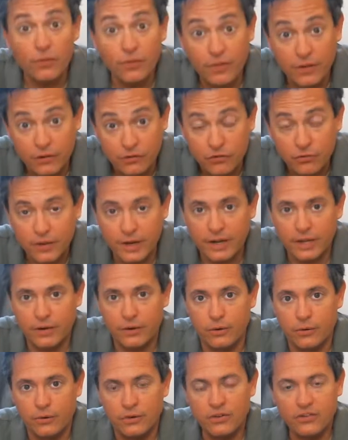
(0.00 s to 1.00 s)
This
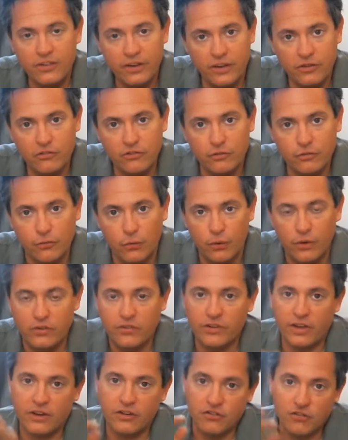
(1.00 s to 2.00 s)
radio takes your
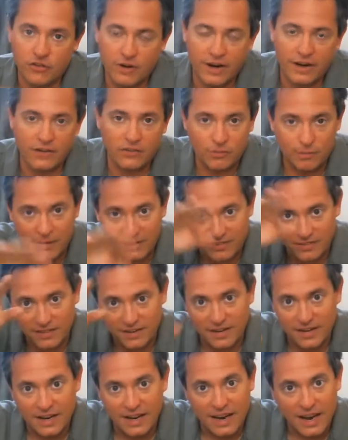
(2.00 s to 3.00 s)
voice and transmits
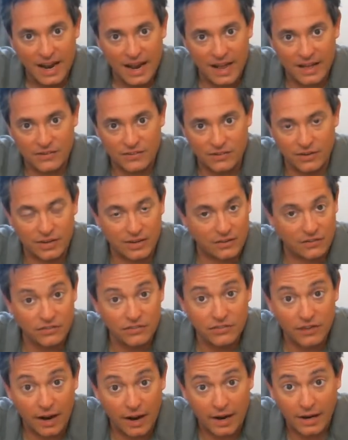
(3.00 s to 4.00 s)
it as like a
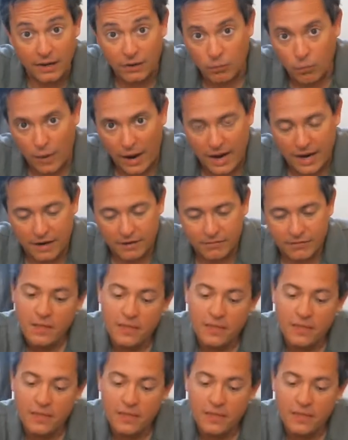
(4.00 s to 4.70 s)
sine wave.